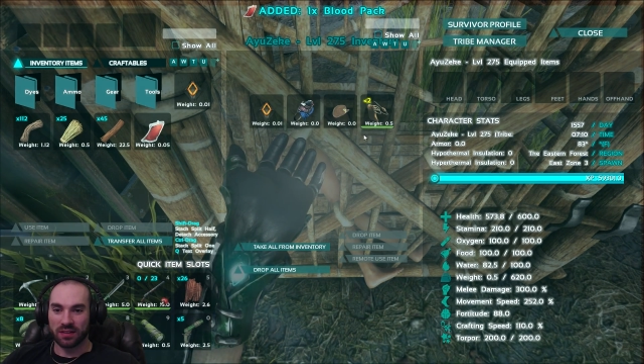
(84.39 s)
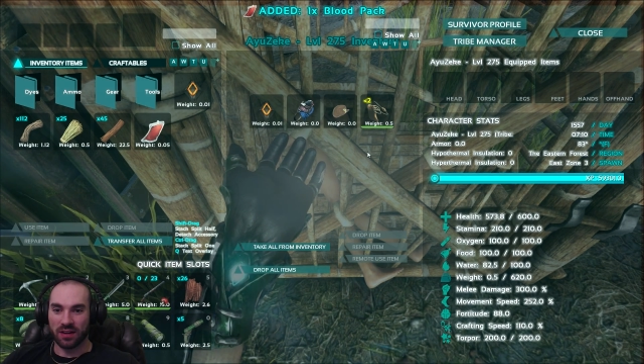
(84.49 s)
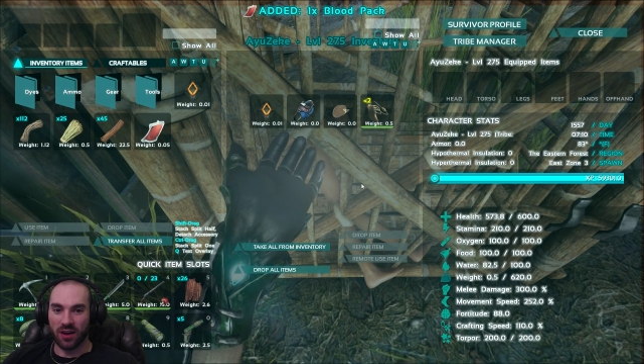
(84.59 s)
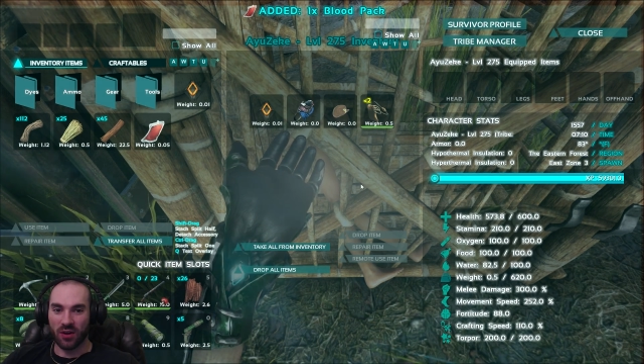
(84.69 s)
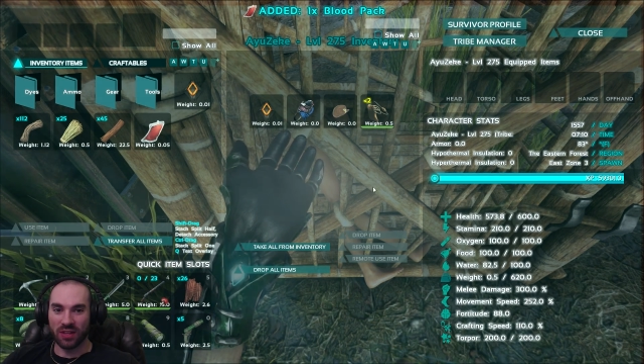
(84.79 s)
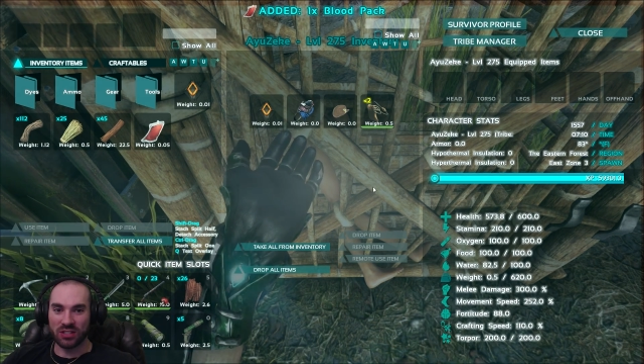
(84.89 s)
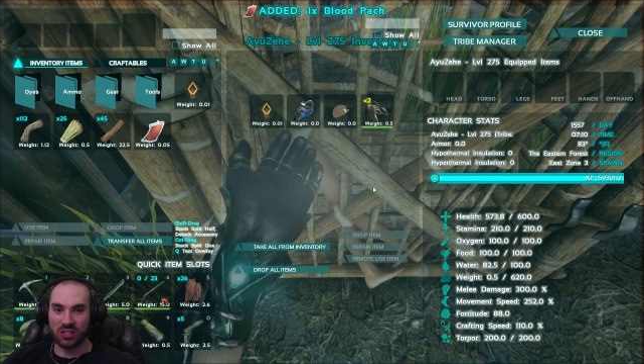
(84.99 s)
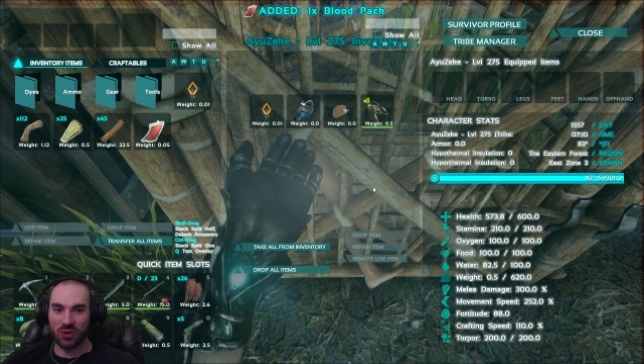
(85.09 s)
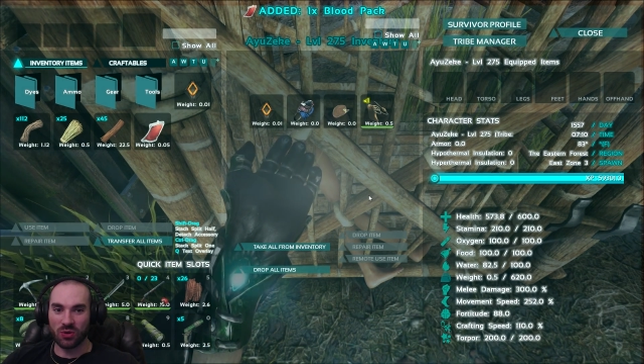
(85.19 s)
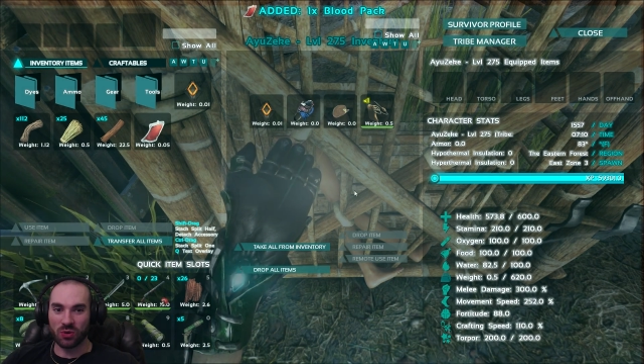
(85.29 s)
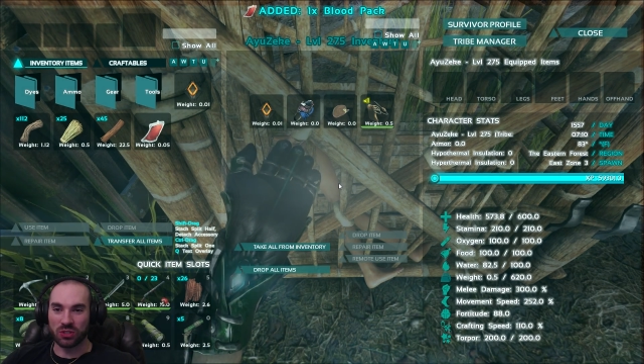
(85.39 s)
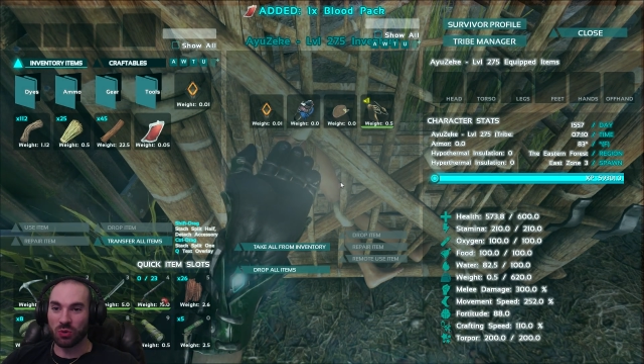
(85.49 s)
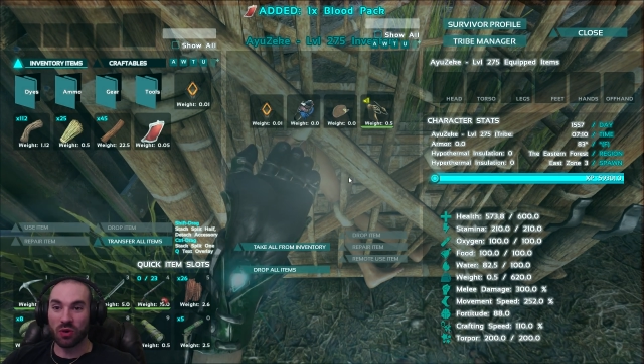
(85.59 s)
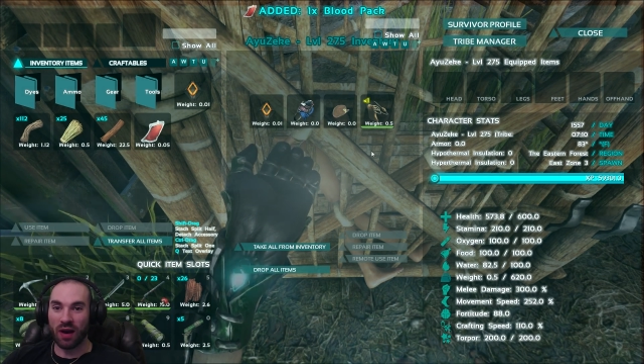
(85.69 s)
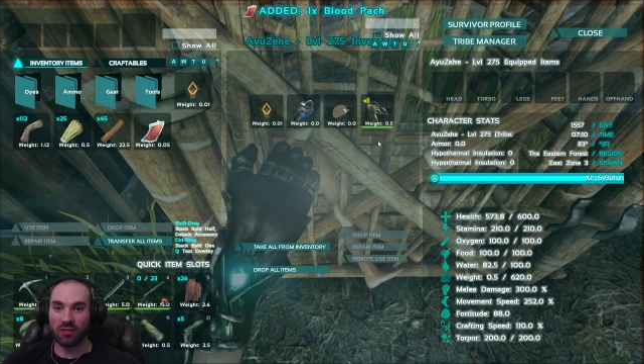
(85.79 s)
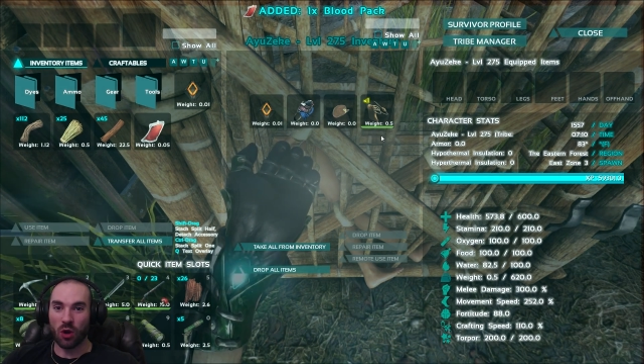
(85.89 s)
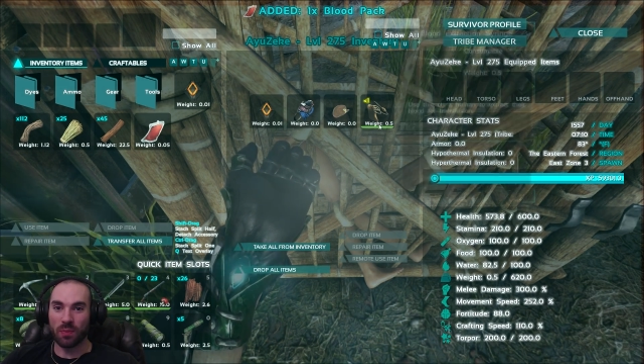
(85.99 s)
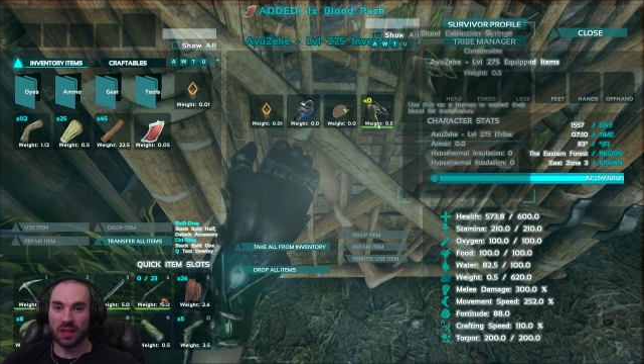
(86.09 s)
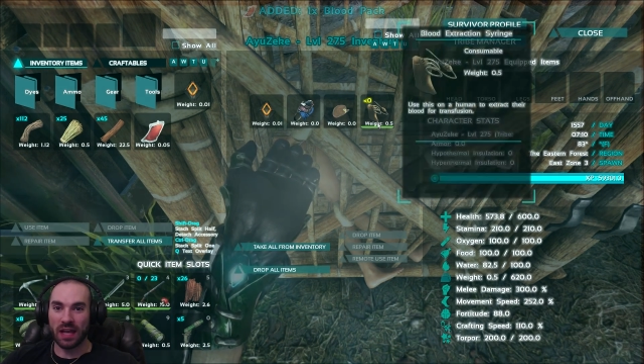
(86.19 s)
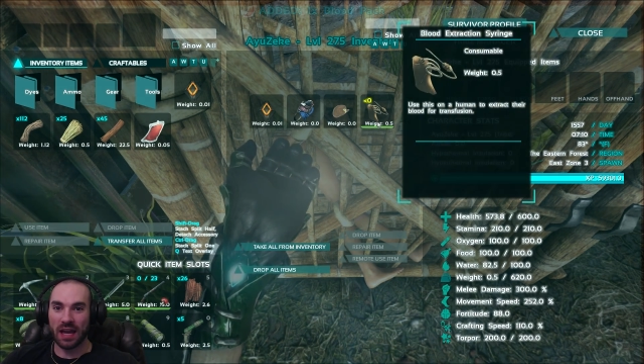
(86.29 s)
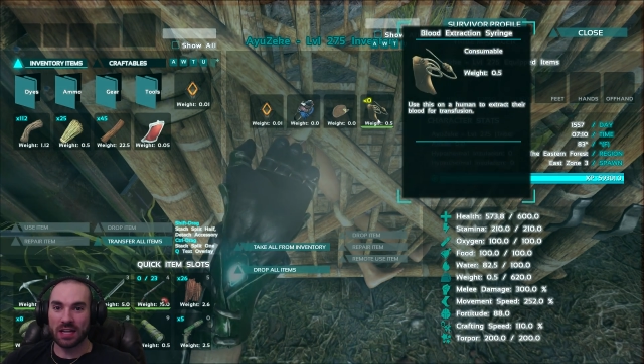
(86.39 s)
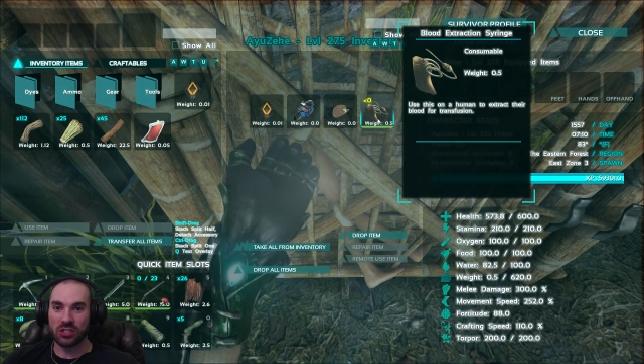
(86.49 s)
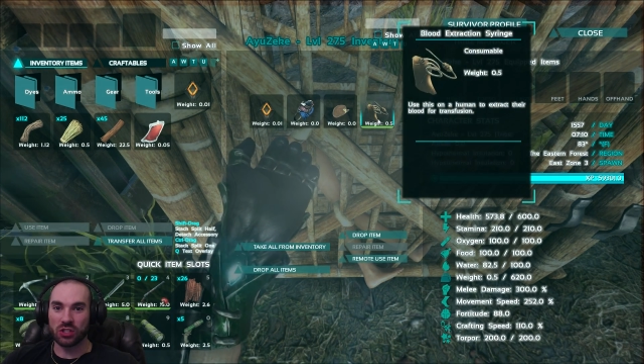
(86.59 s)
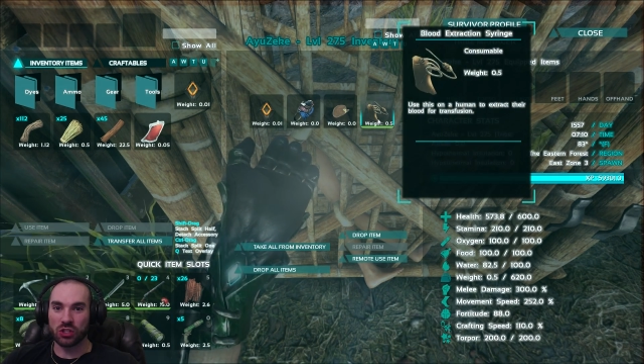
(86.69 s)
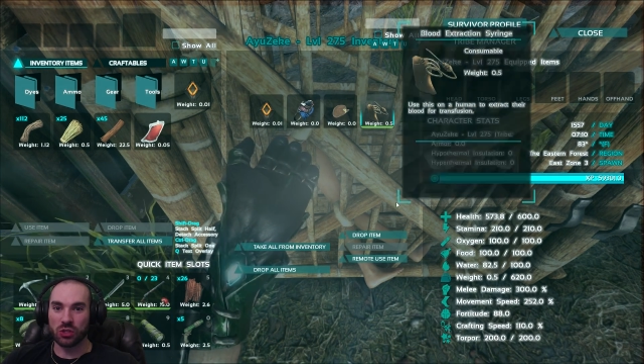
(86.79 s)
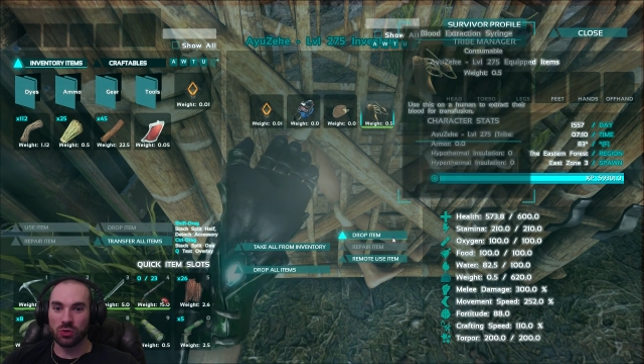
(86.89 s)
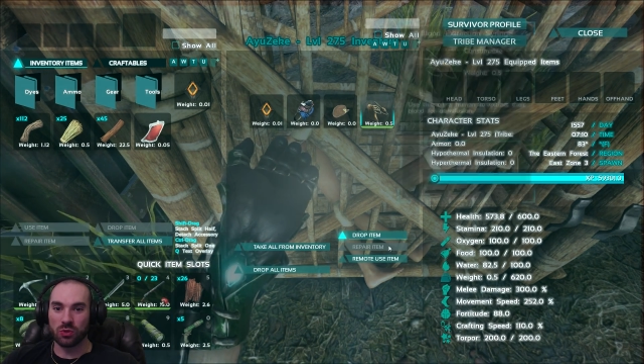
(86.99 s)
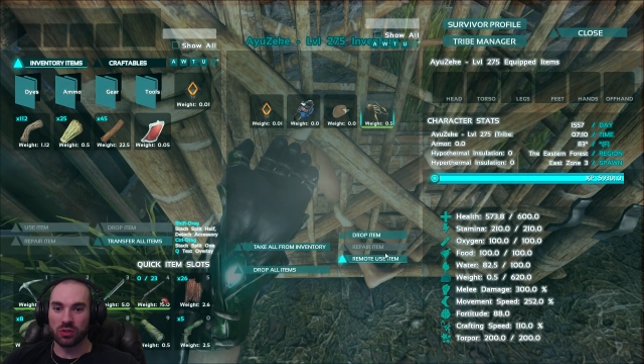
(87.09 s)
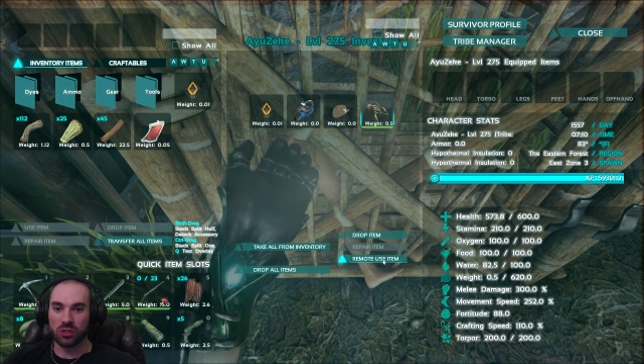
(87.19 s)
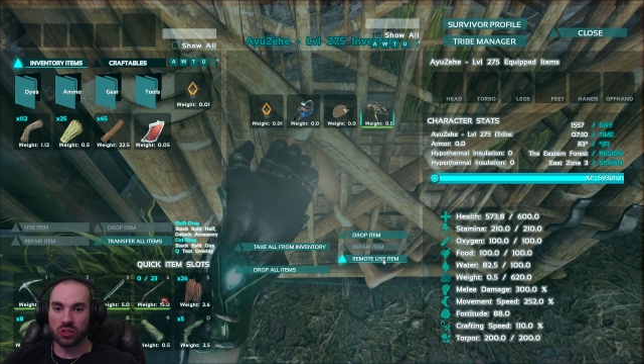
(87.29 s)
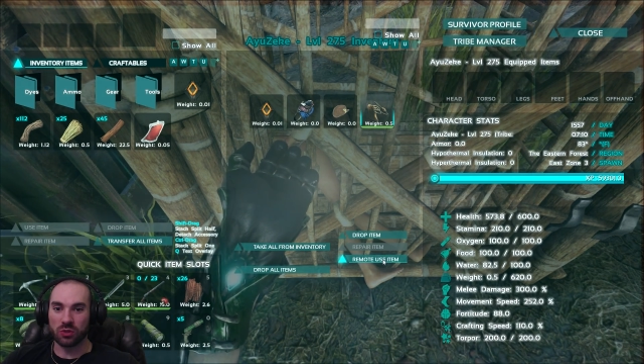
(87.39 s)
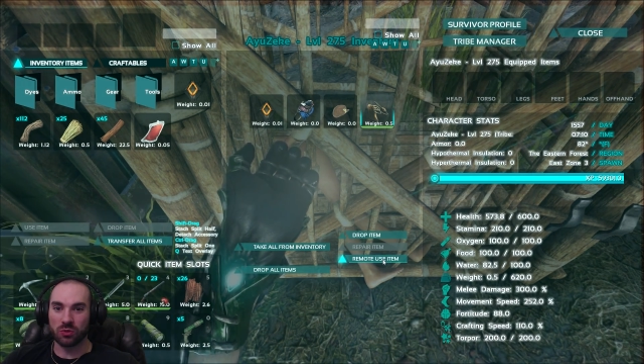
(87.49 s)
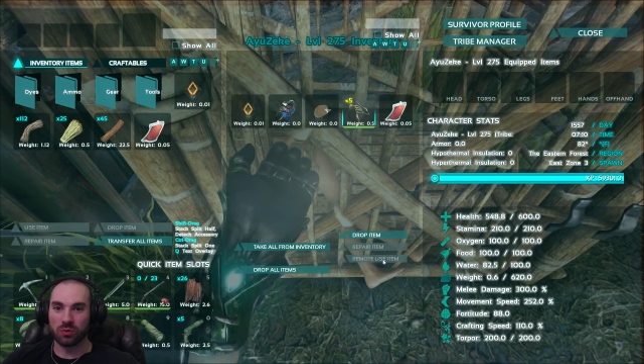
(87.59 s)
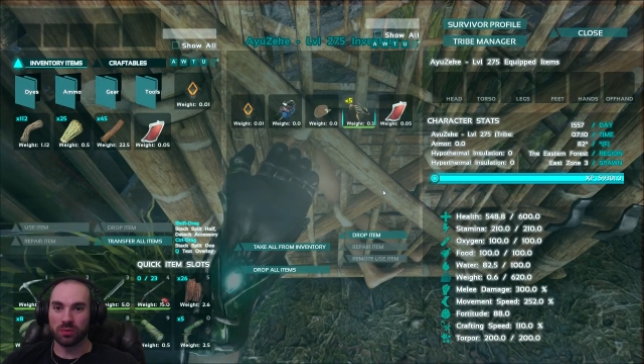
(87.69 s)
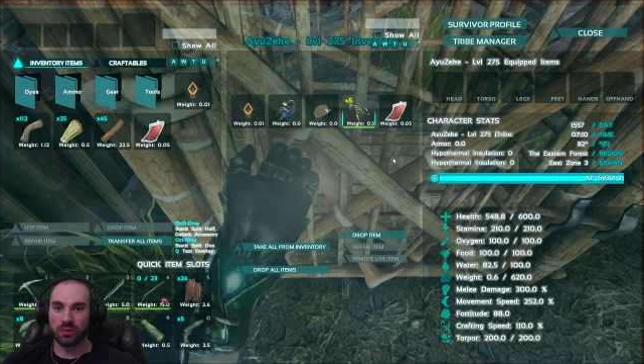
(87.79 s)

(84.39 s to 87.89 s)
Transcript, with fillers: Oh, that's so cool. So we don't have to open the cage to to